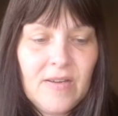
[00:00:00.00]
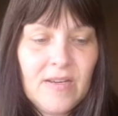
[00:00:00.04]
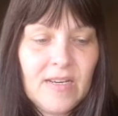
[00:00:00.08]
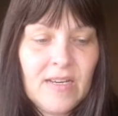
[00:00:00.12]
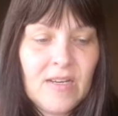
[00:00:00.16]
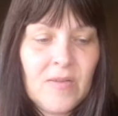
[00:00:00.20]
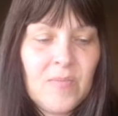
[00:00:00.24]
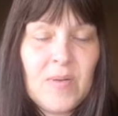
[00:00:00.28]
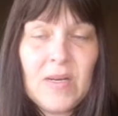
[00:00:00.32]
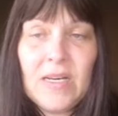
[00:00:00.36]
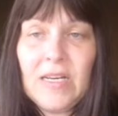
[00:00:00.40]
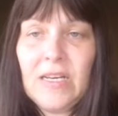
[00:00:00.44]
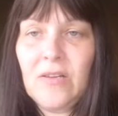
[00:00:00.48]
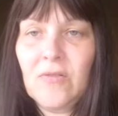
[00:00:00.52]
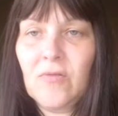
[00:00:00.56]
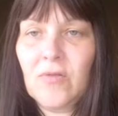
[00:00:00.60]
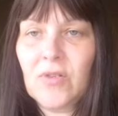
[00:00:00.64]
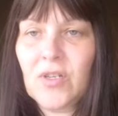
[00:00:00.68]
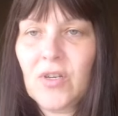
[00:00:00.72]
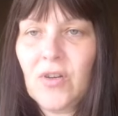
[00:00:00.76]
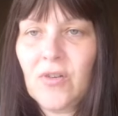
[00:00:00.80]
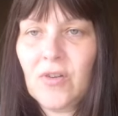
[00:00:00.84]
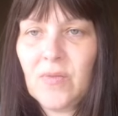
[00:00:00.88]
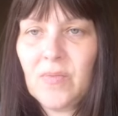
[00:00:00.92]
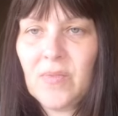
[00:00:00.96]
completely
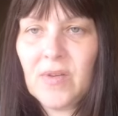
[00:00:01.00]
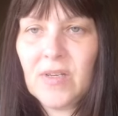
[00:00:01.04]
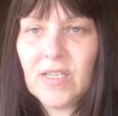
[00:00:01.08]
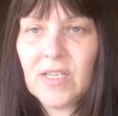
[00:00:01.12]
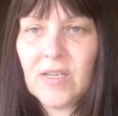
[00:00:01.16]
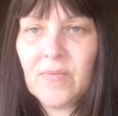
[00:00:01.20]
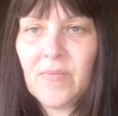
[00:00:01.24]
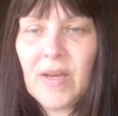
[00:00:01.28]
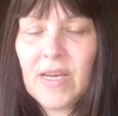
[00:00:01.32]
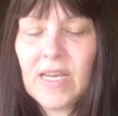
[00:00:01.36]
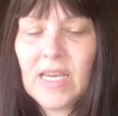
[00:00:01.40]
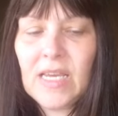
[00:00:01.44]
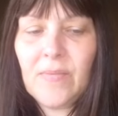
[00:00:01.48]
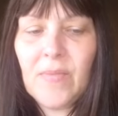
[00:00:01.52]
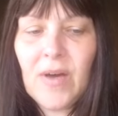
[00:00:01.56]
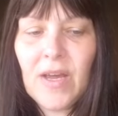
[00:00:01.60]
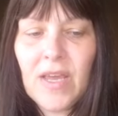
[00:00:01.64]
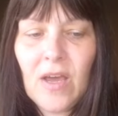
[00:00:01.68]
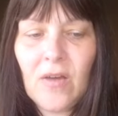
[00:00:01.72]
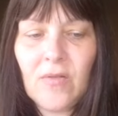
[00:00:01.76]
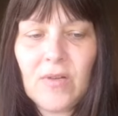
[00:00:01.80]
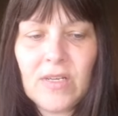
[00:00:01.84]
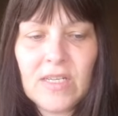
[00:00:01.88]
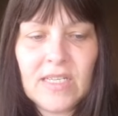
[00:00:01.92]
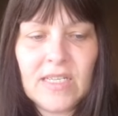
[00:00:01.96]
autonomous and making my
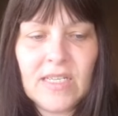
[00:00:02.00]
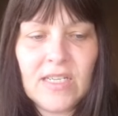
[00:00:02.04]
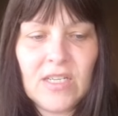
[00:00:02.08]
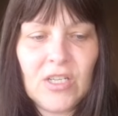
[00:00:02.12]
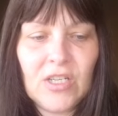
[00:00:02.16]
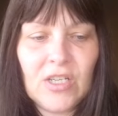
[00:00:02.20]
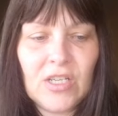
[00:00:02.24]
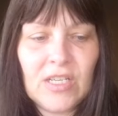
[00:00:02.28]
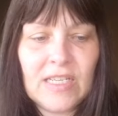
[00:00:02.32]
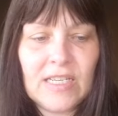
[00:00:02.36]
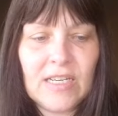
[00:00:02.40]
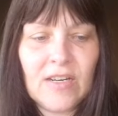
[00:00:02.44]
own decisions,